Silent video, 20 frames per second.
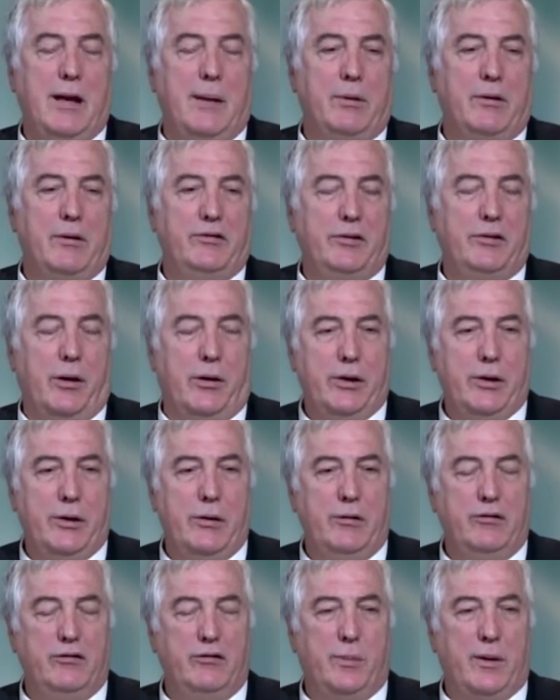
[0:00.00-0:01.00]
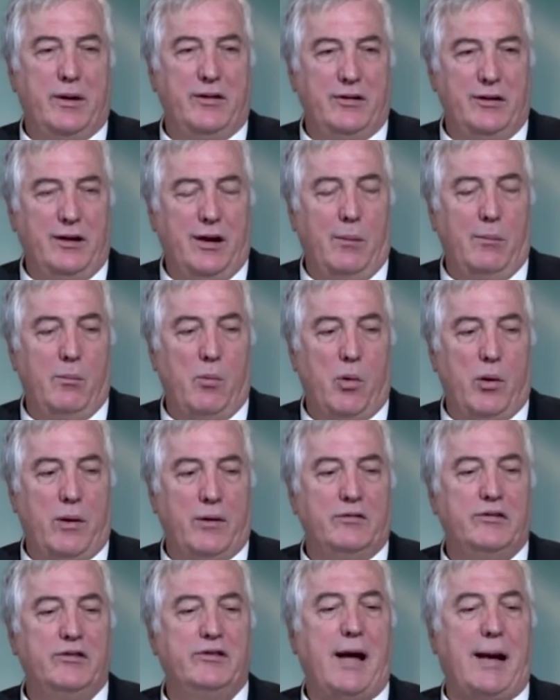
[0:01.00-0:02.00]
numbers are used, but it's a little
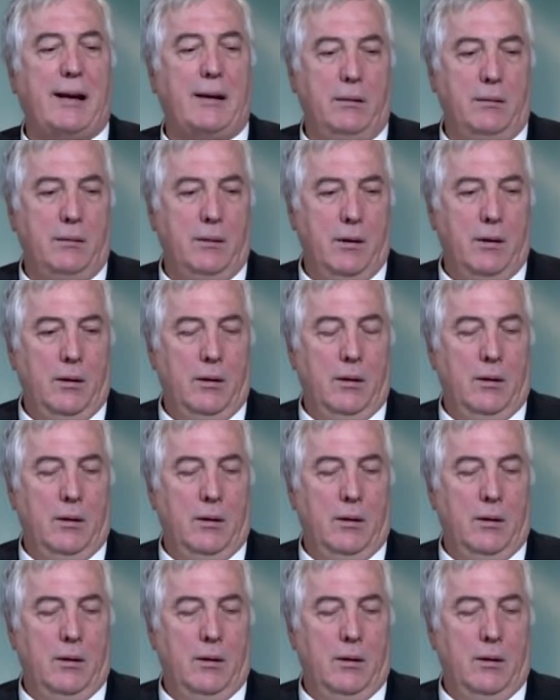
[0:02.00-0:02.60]
more subtle.